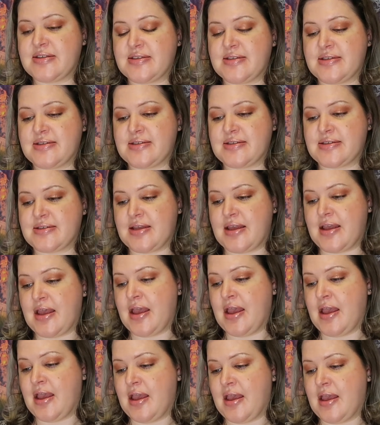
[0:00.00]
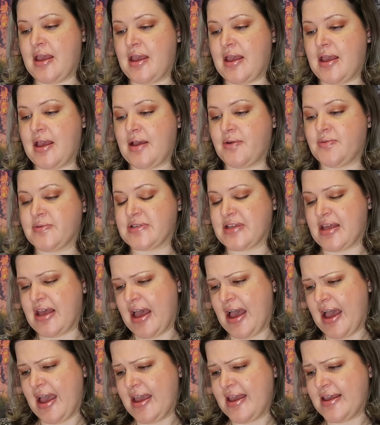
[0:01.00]
This is a, was it
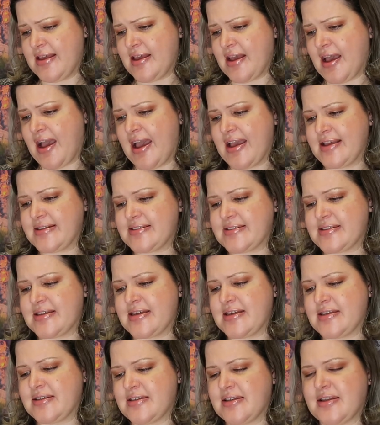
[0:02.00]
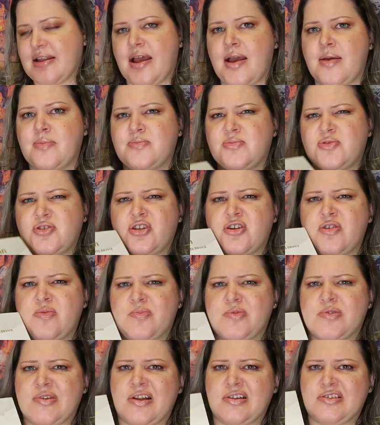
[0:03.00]
Hikyskin? I'm sure
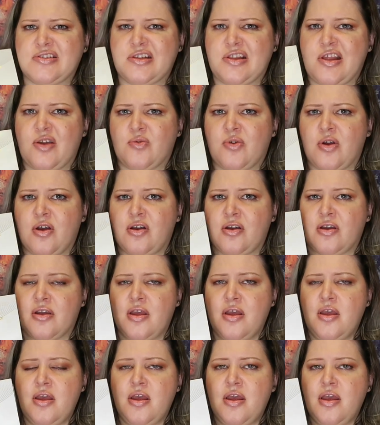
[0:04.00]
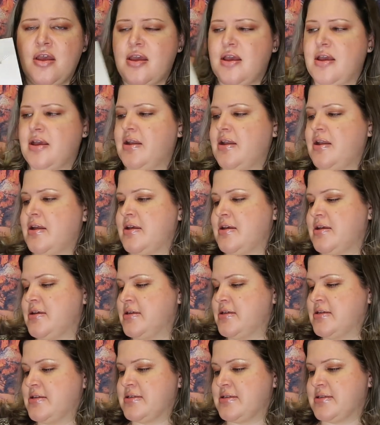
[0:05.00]
I'm pronouncing that wrong. It
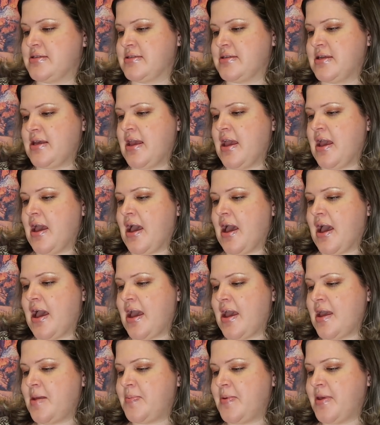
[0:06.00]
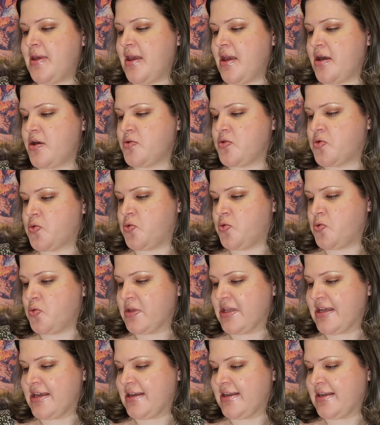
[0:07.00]
is IPL
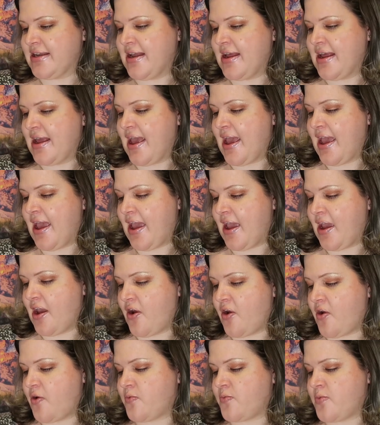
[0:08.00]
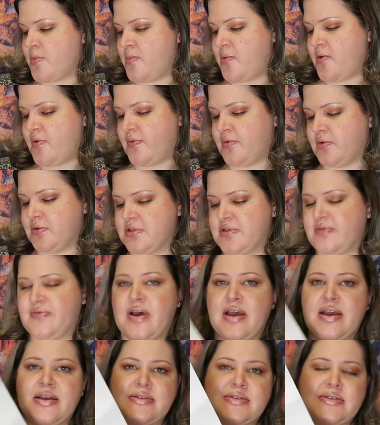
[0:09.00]
cooling hair removal
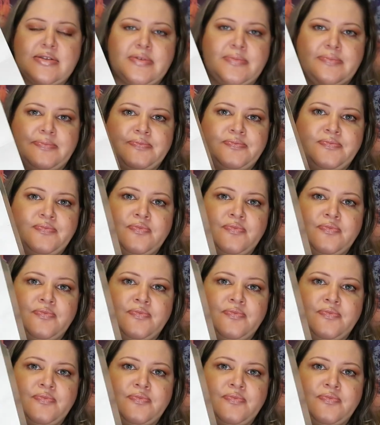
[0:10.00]
device.